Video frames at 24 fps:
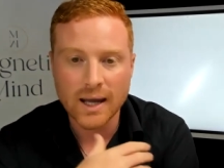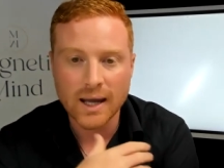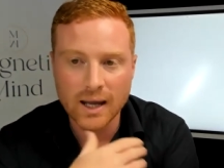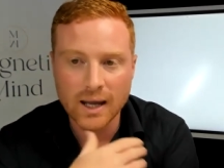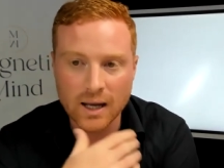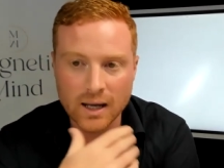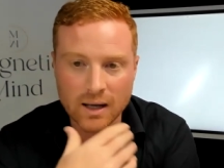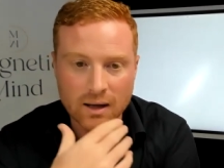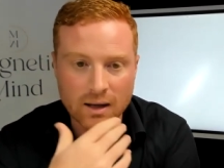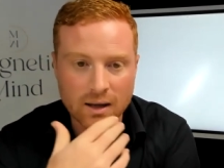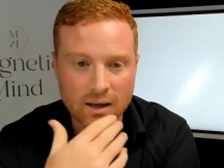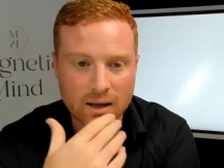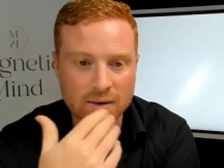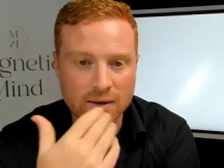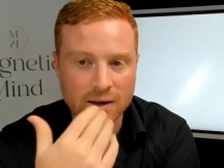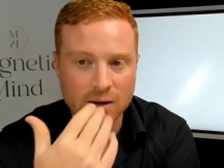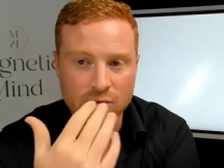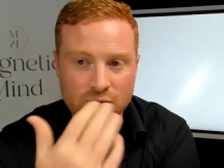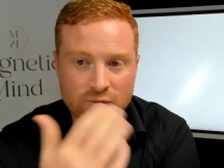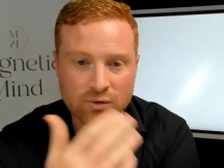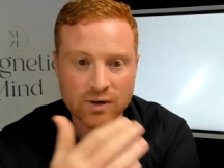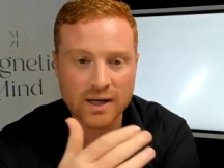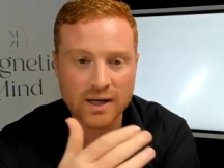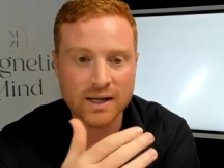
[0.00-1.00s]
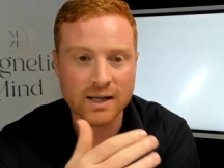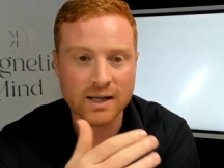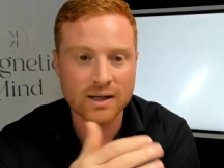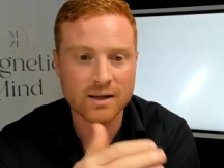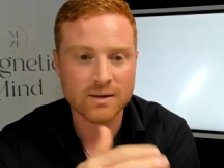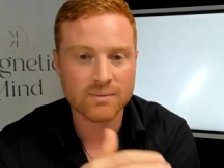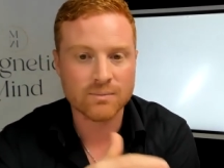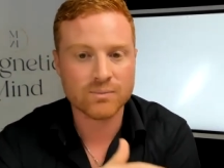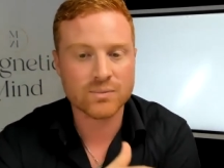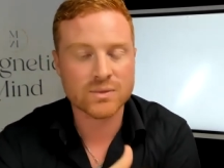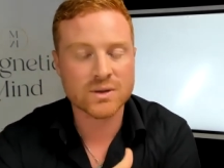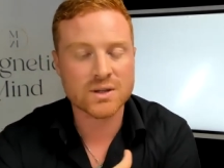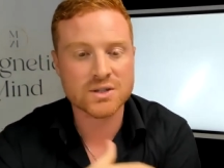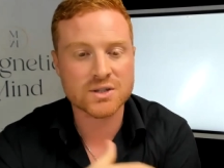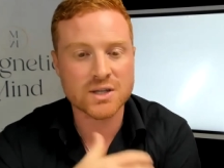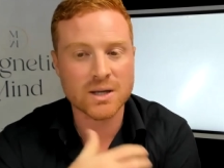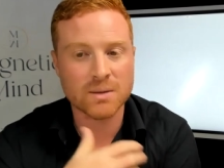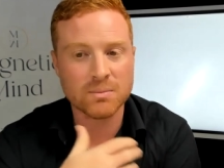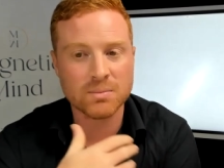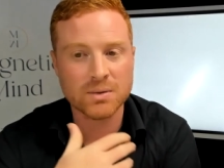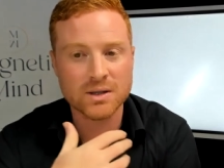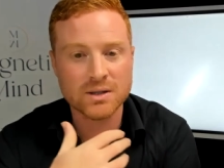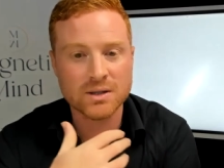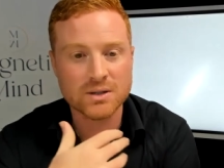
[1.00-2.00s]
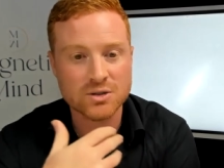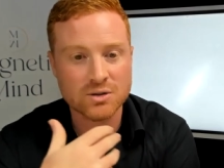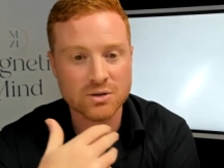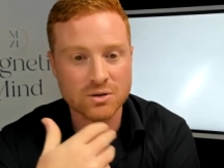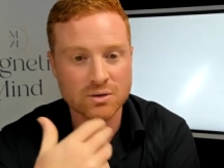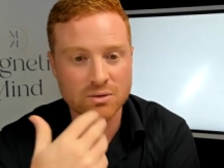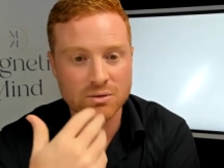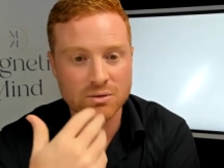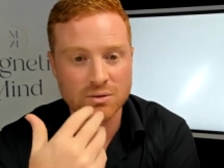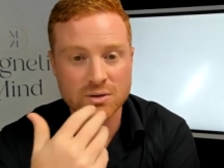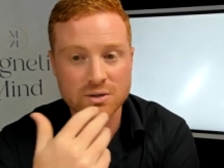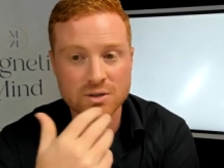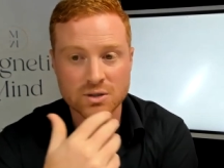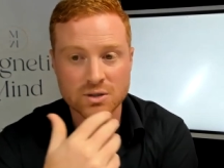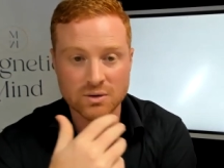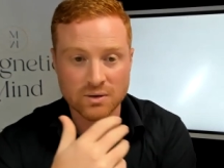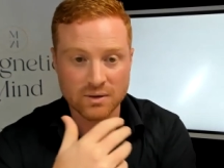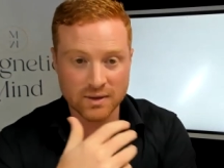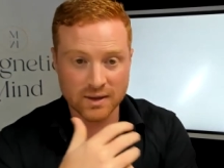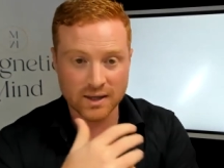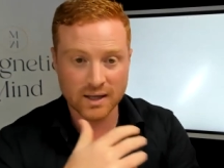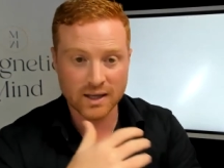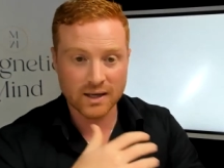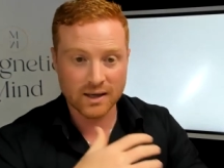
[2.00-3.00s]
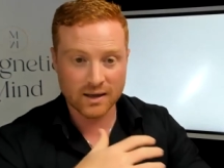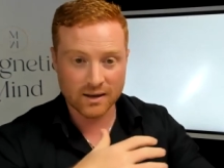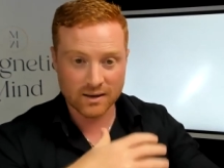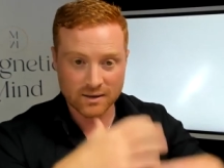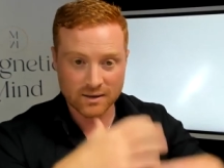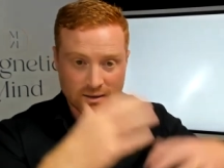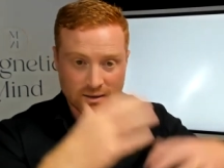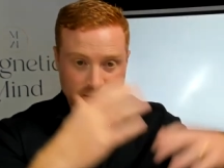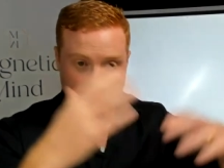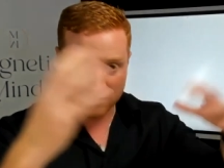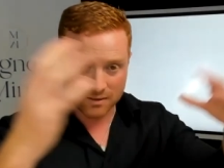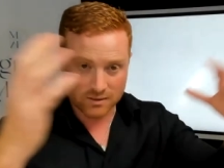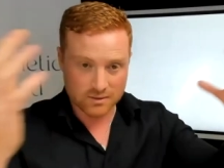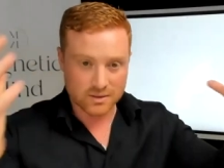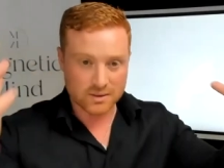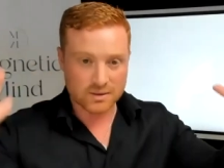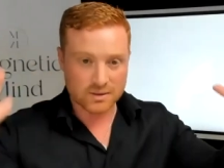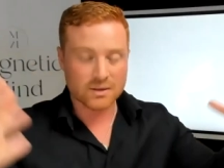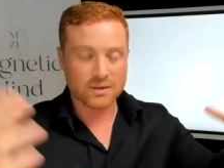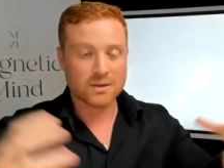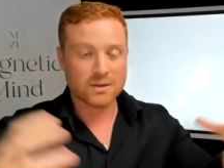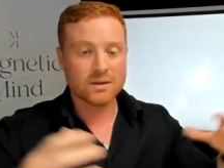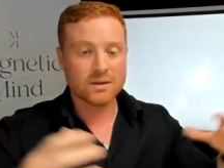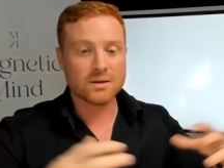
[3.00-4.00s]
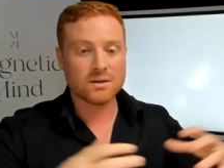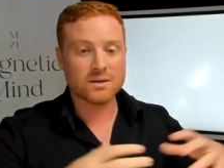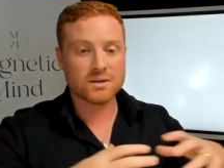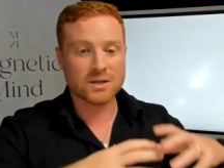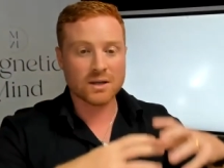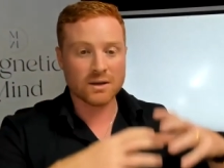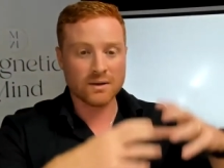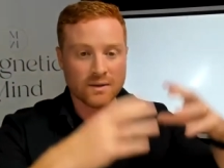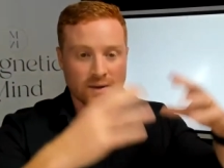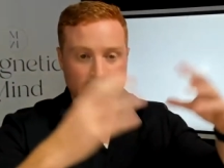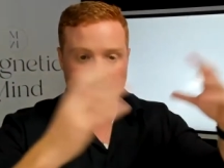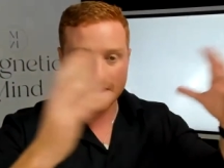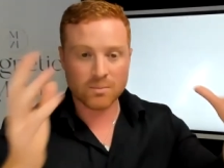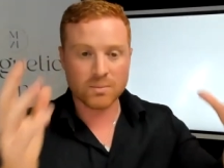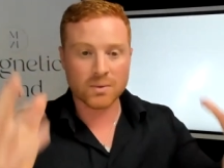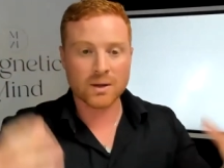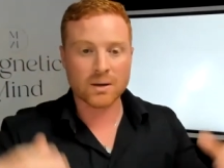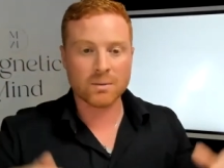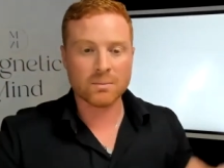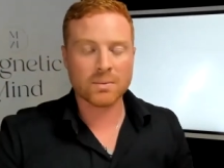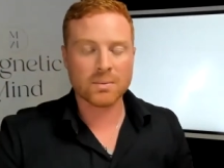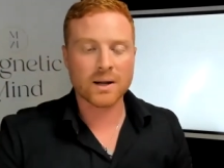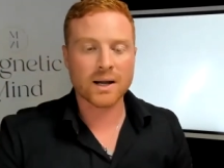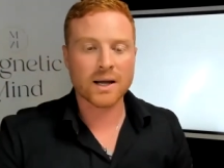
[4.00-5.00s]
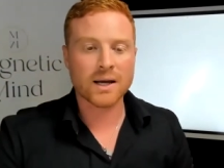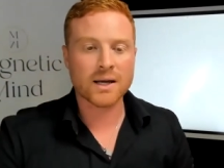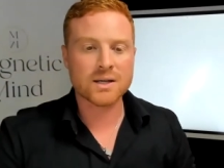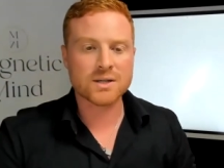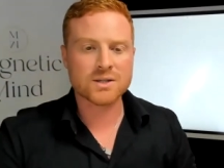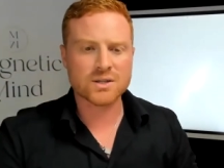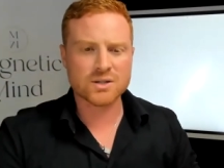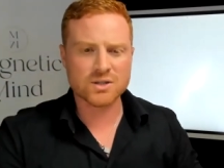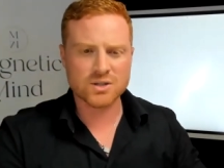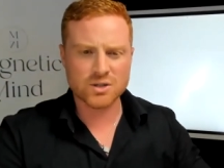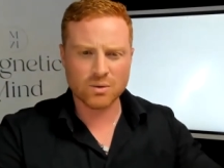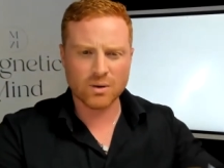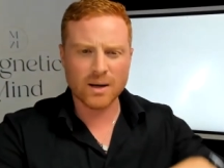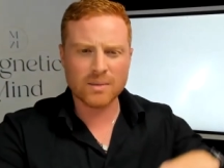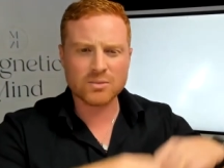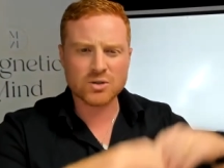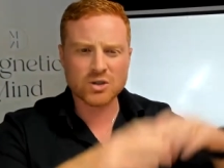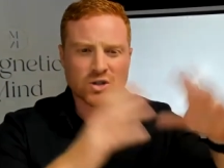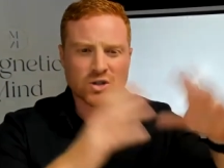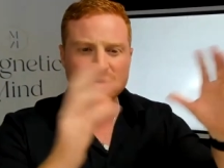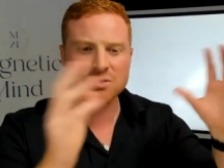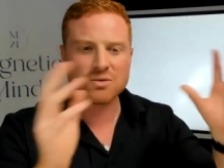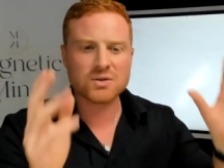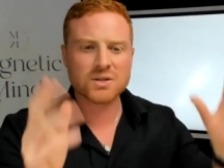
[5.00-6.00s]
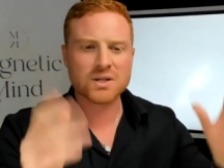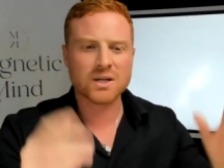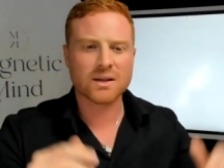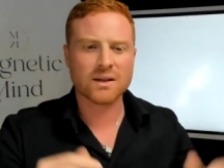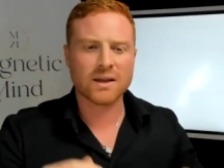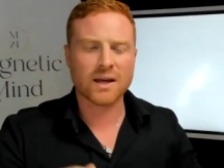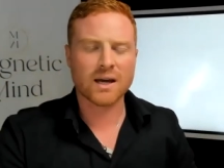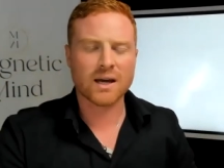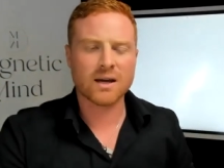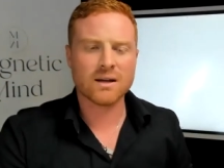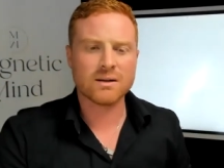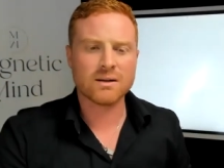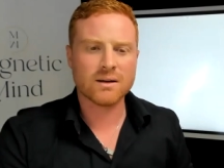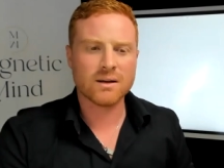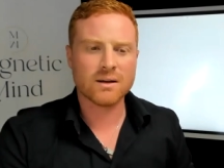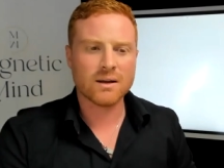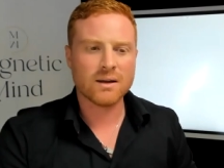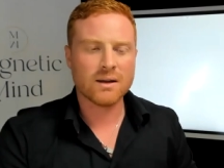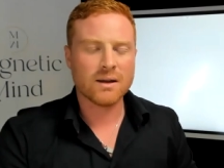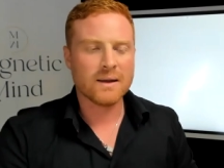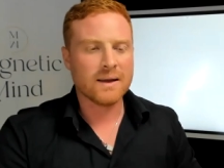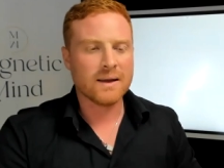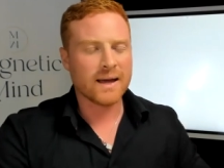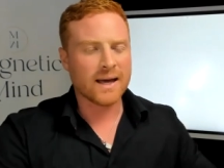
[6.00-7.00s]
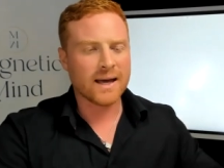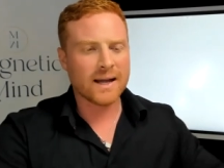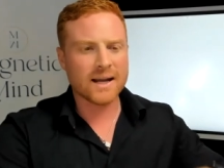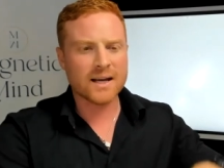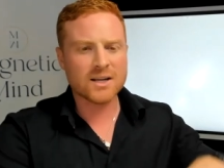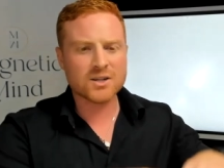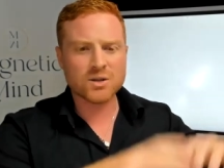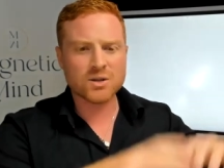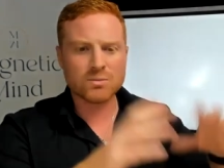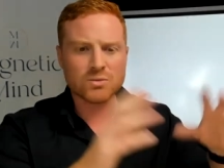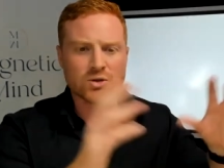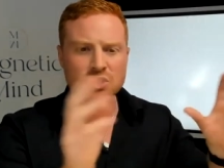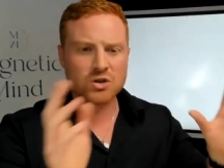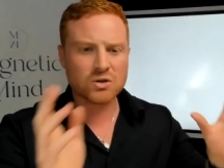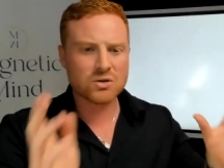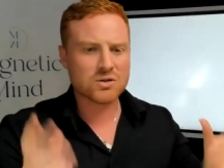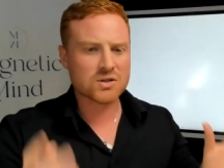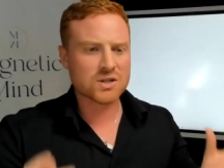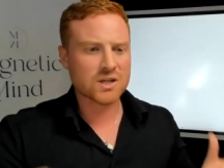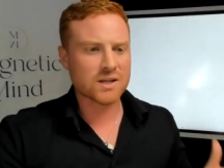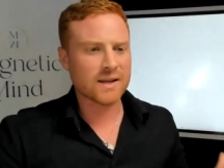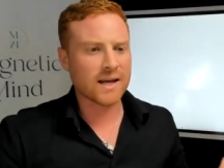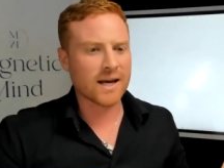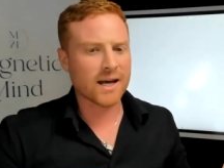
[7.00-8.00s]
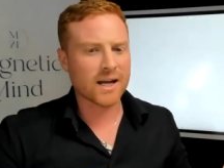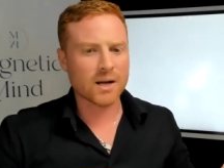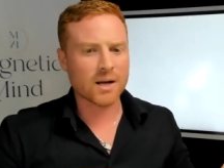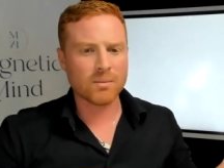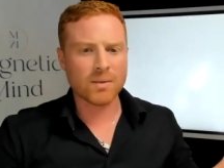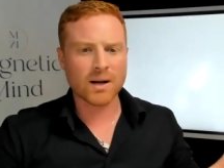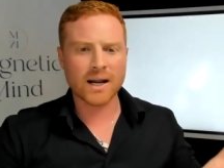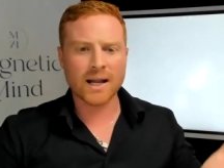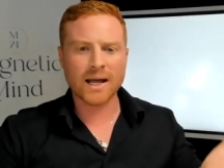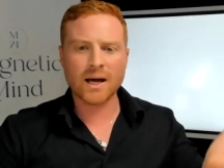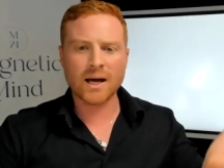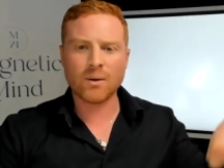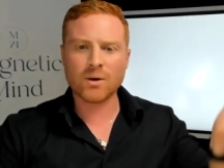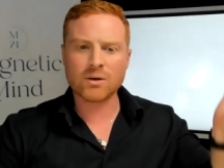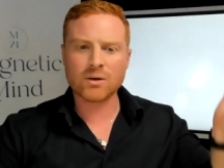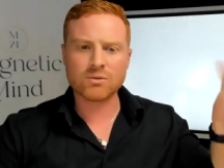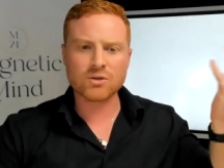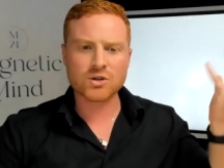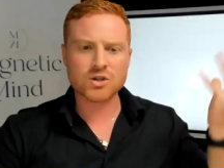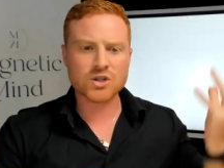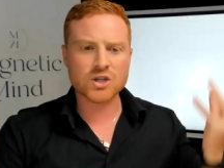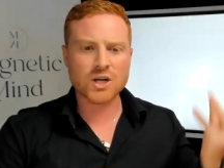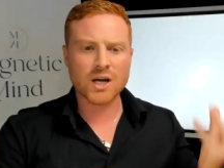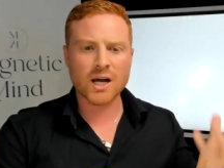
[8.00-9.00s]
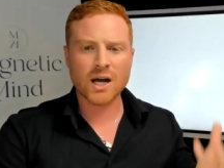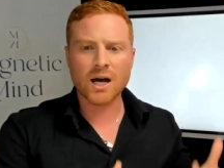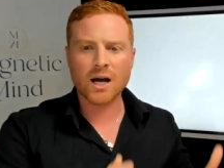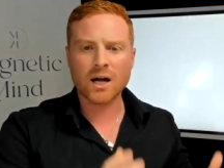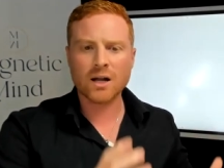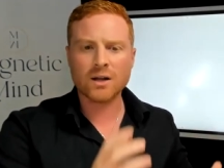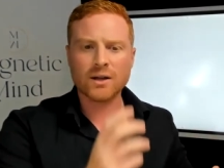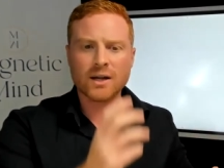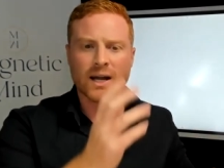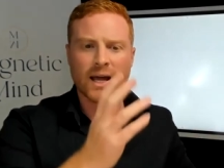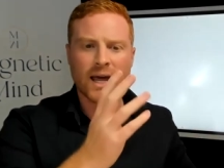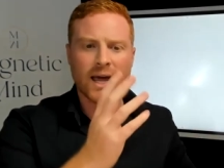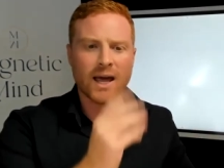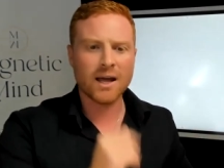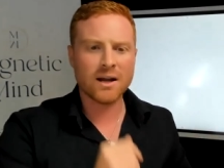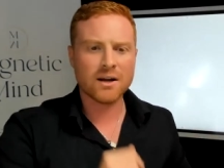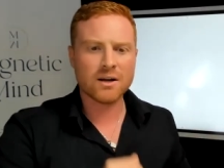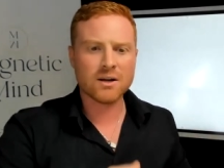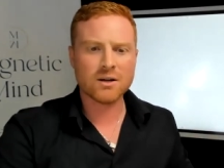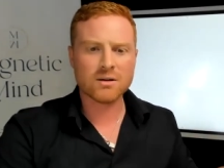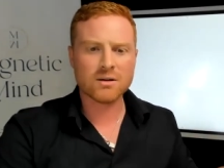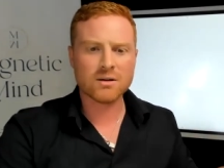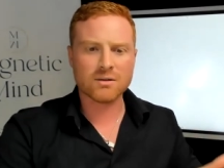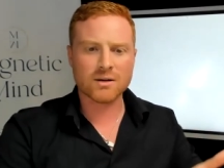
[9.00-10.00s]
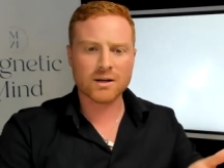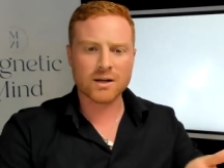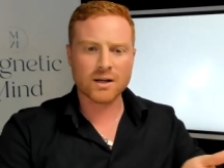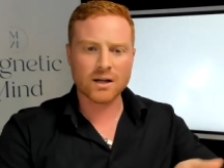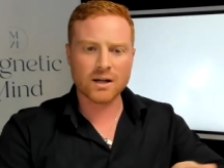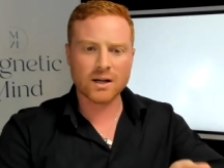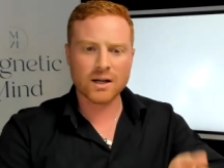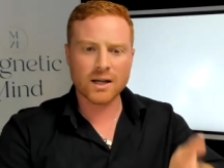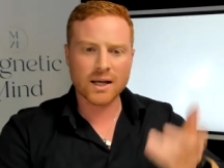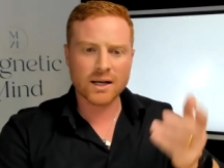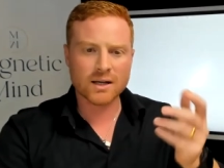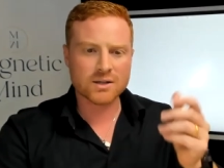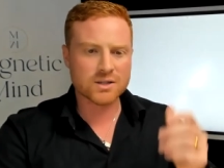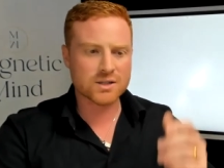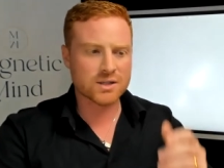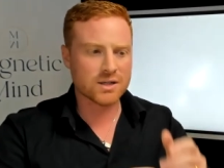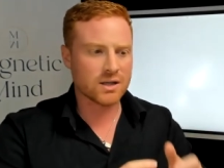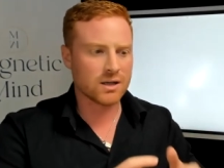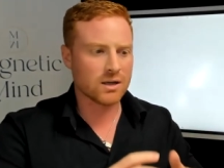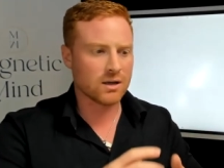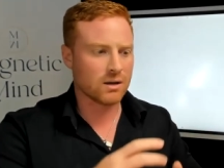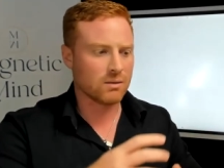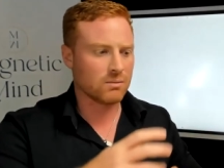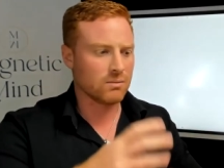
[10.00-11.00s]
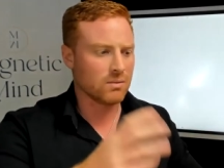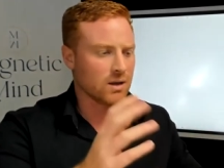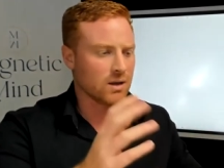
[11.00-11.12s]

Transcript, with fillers: and they're ready to step into their big place. And so I'm choosing that. And as I'm choosing that, I'm allowing Rochelle and Hannah and Alexi and